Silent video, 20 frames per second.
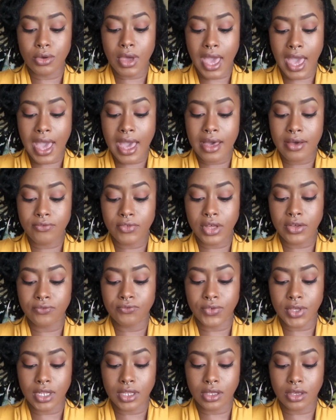have a
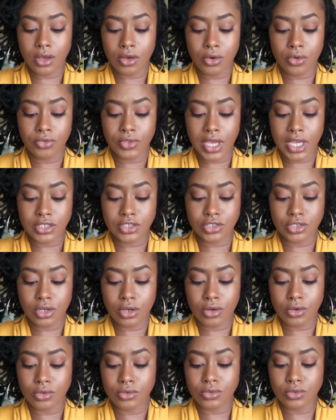video that
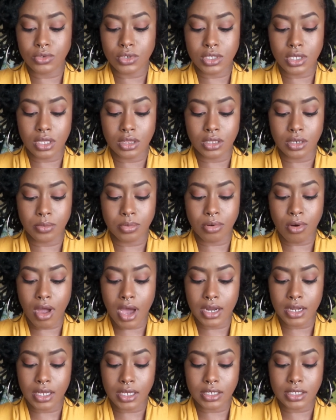shows the
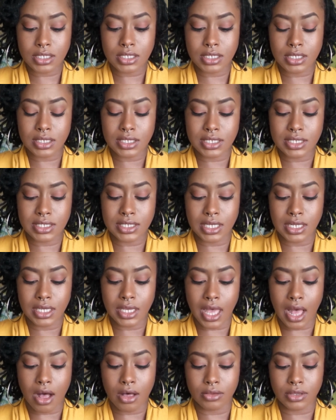products
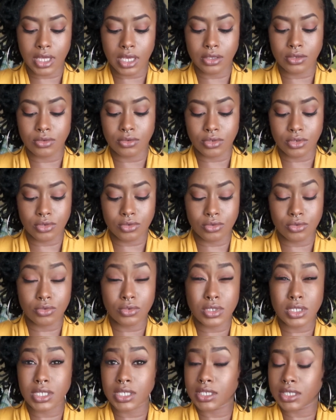sitting out that you
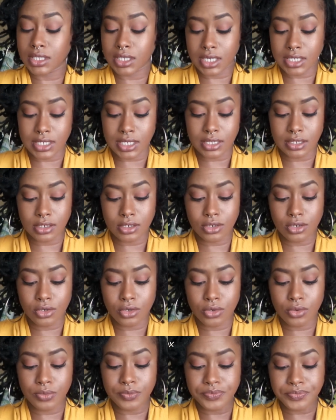use? Yes, I
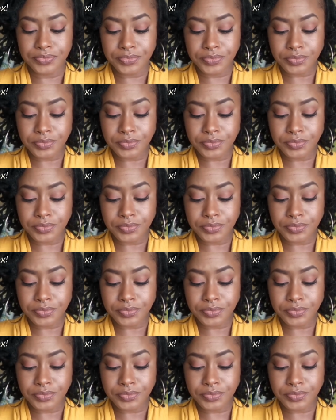do.